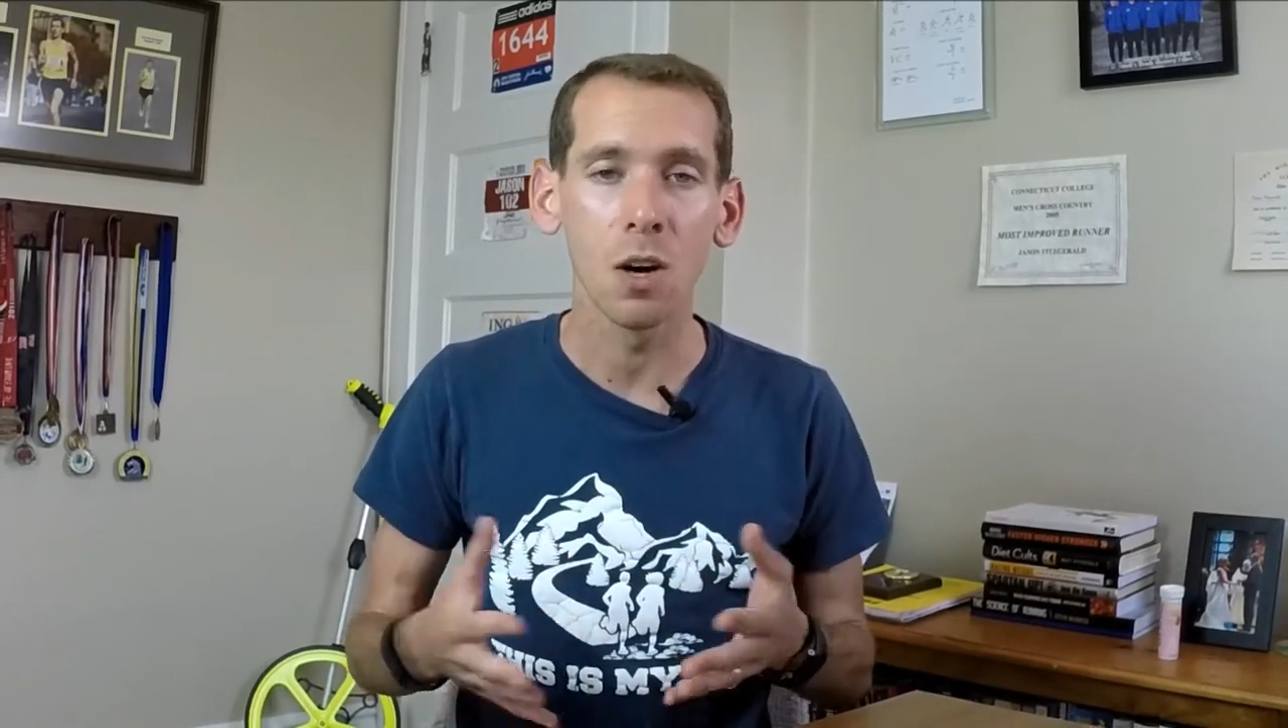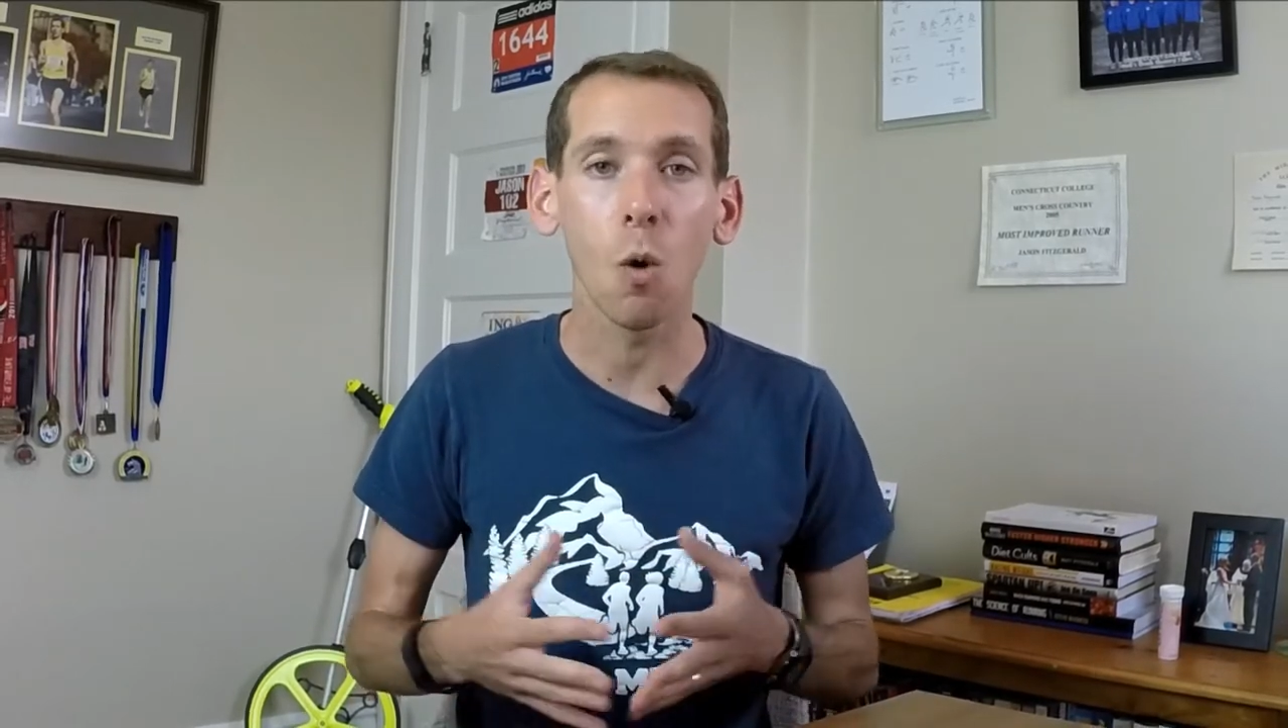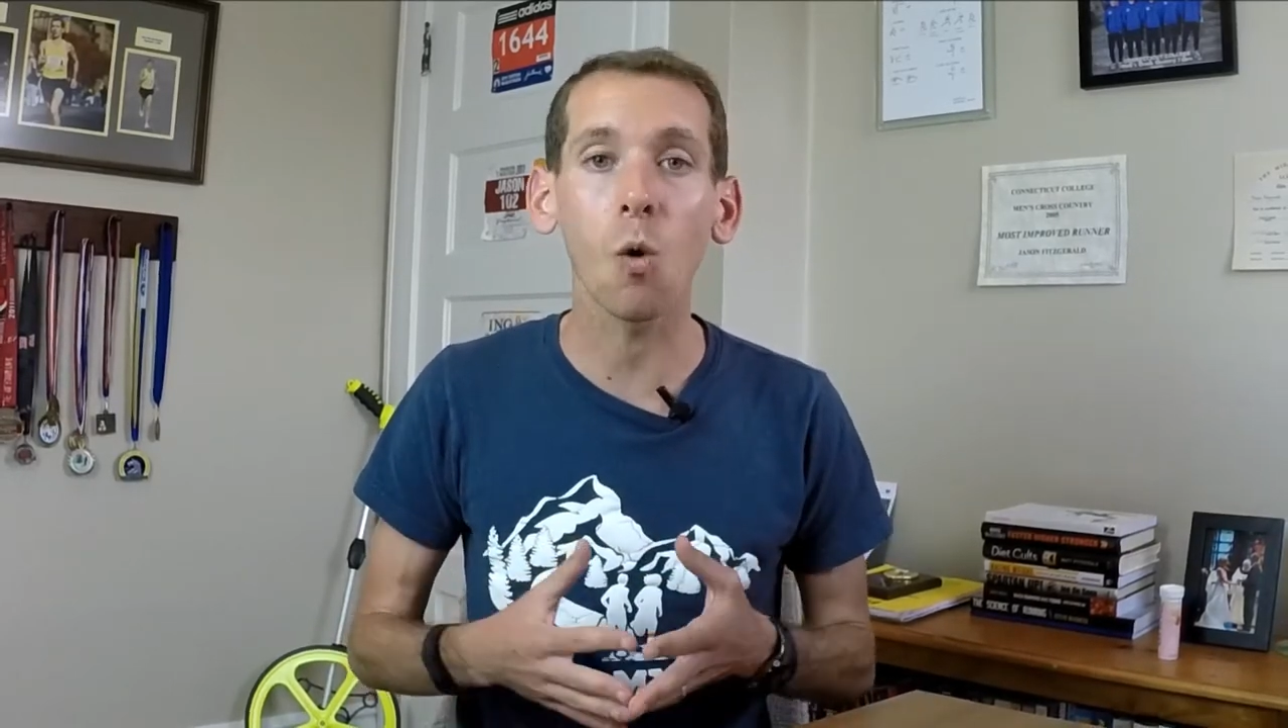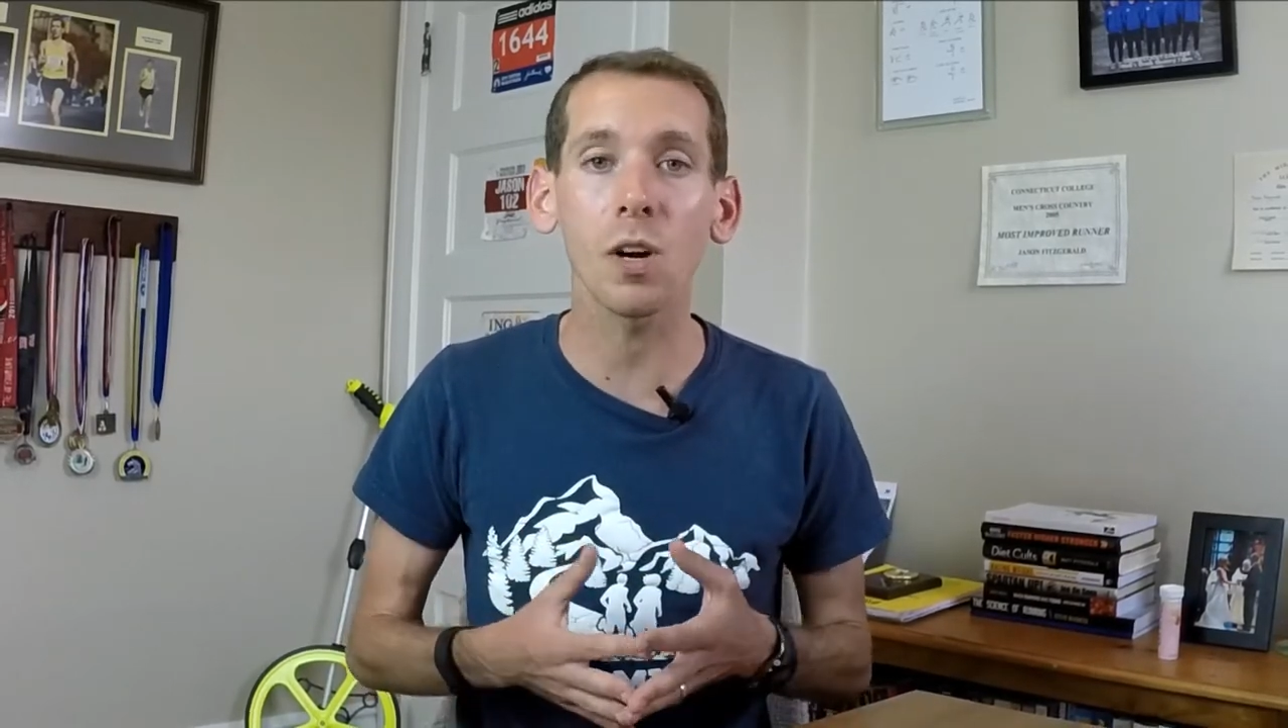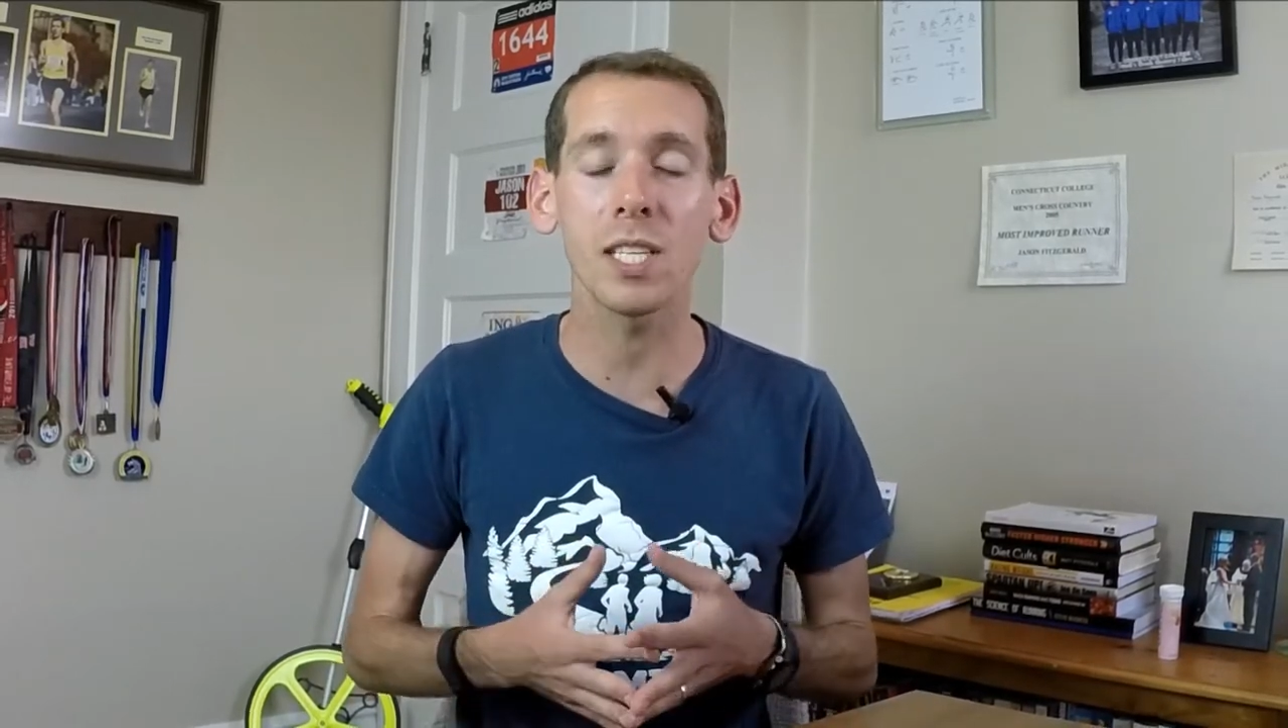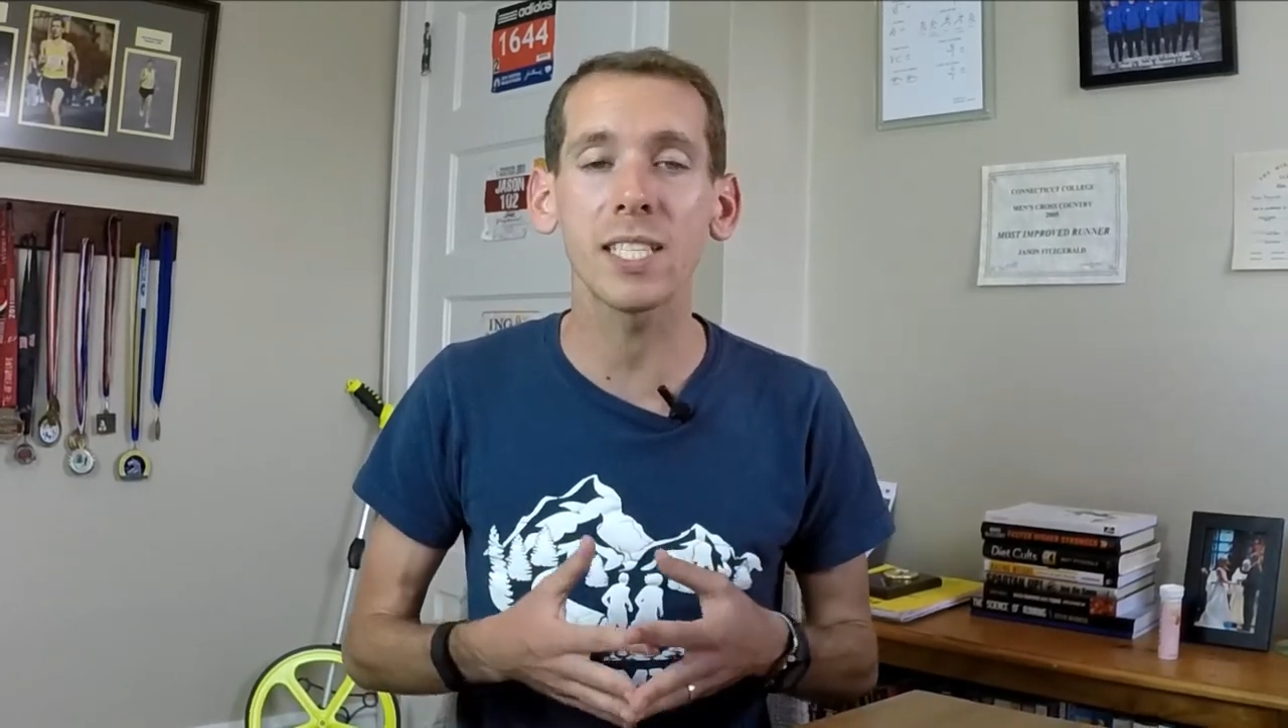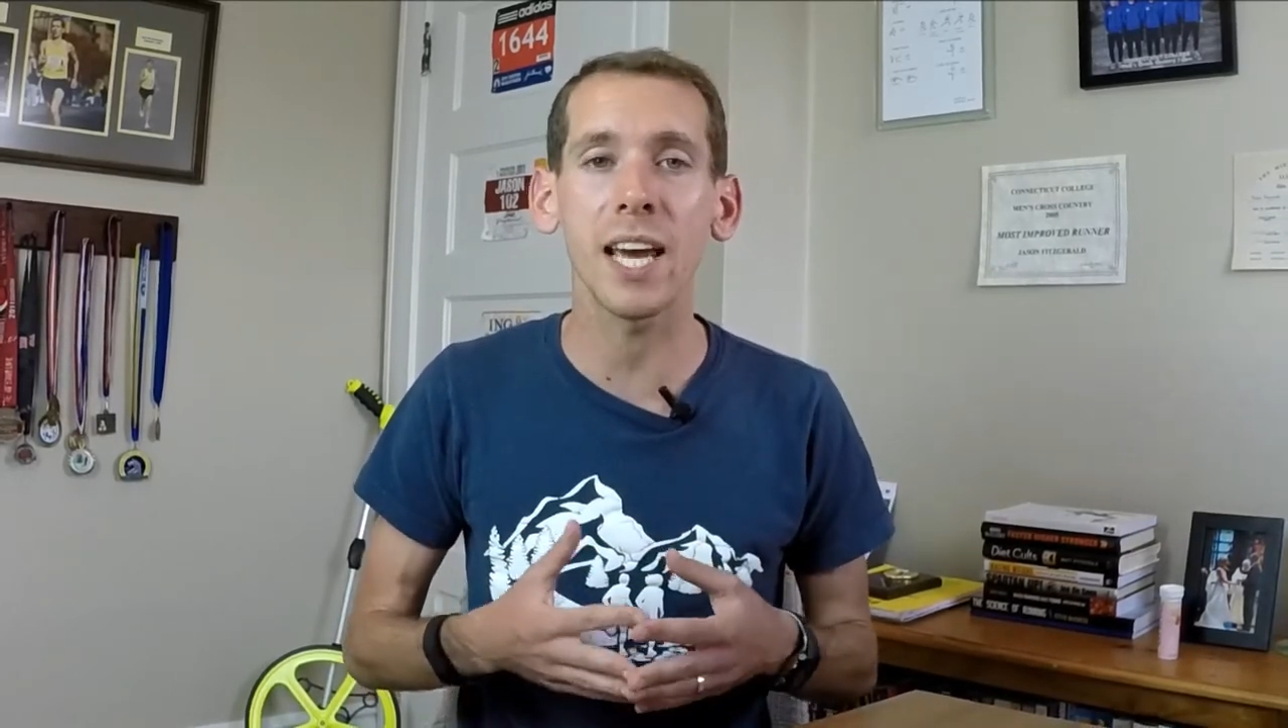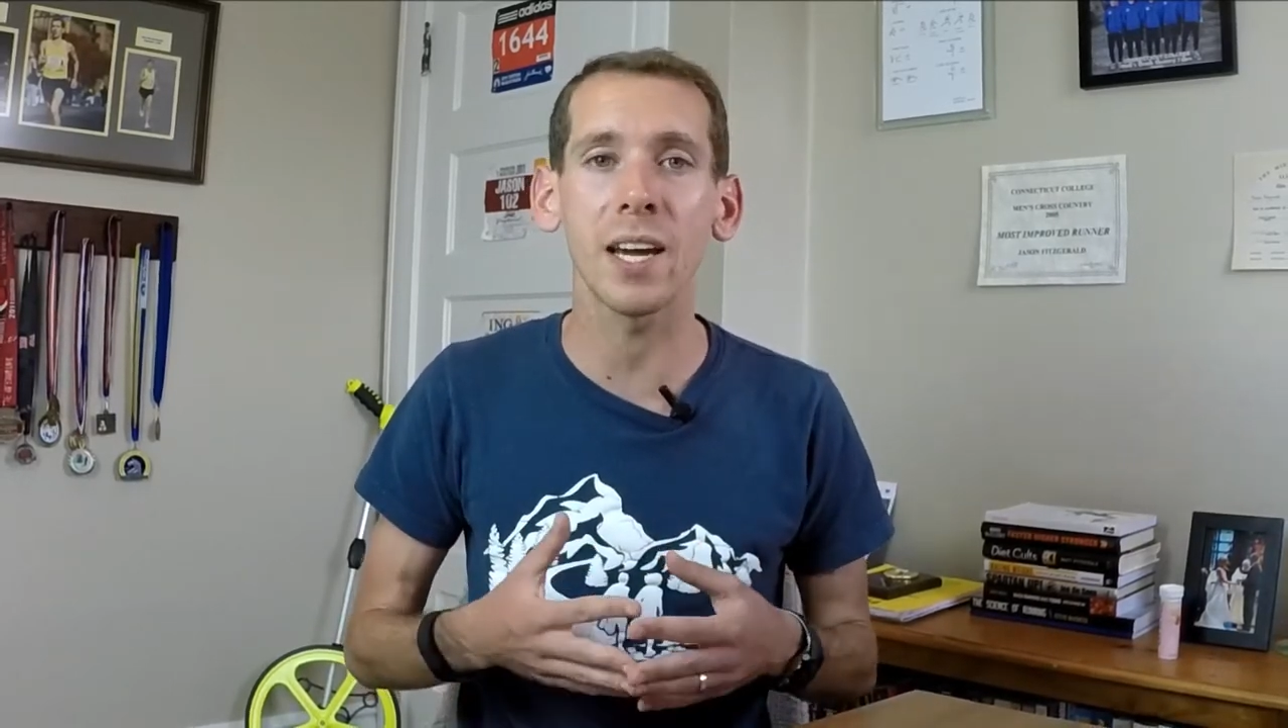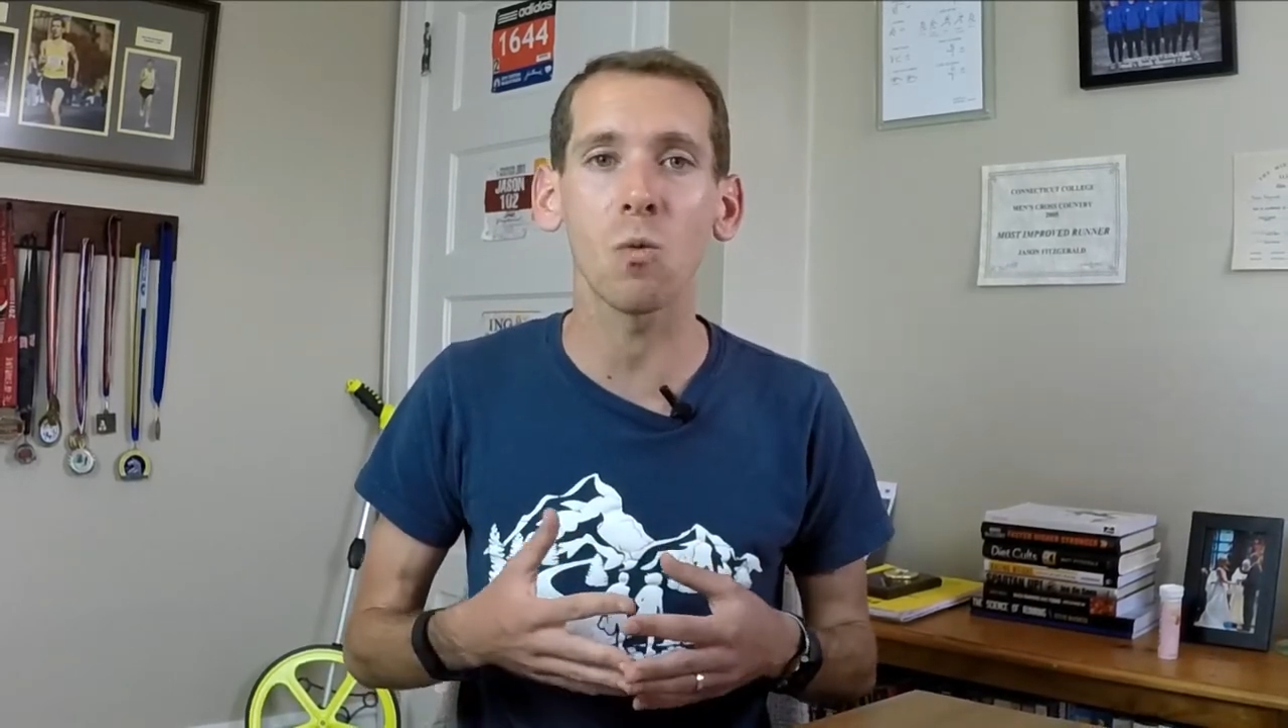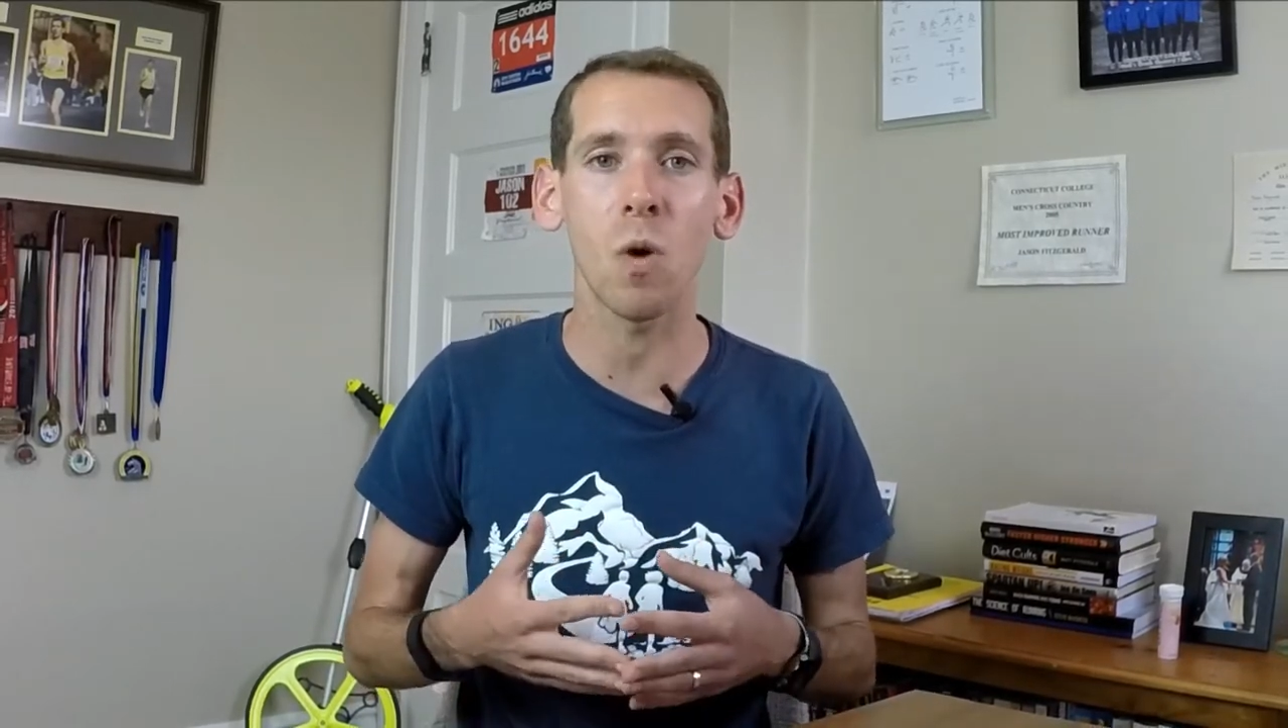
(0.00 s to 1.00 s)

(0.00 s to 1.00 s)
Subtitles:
or on a day